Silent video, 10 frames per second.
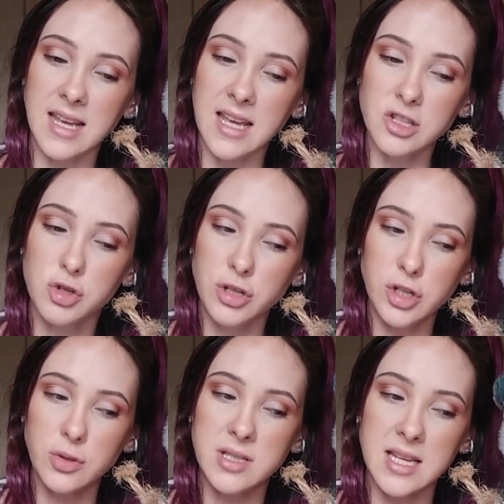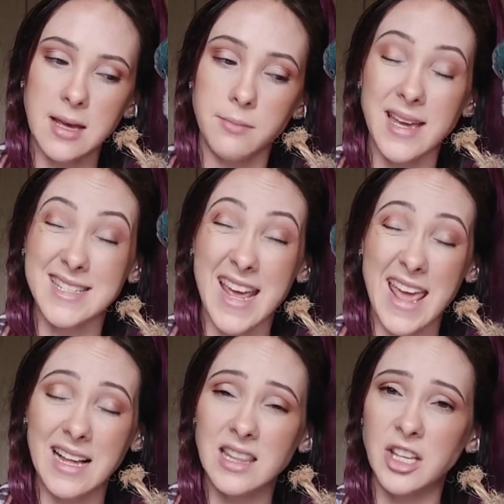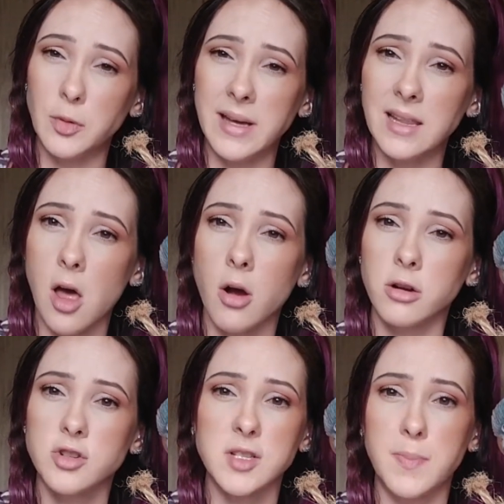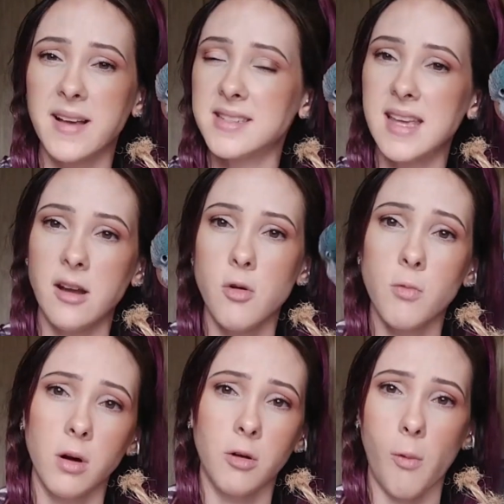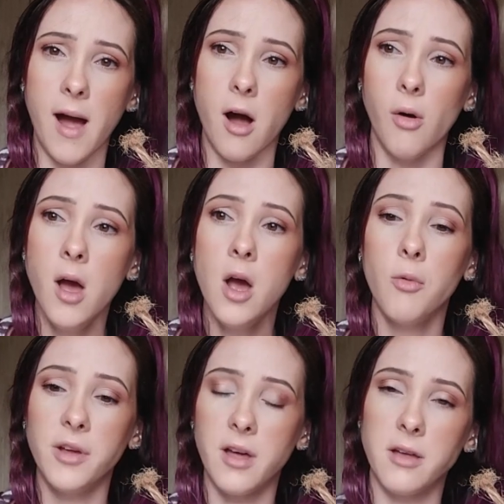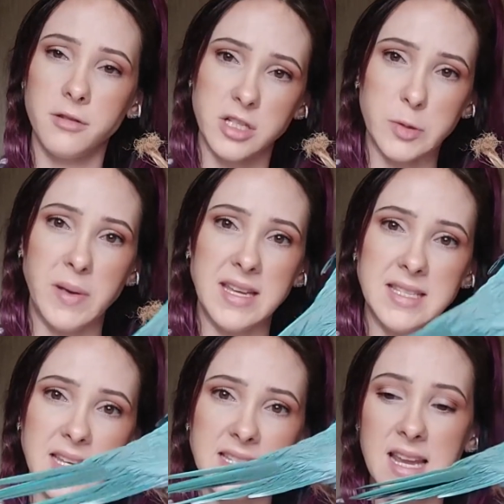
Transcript: introducing may take a little bit longer just because they don't work well with other species.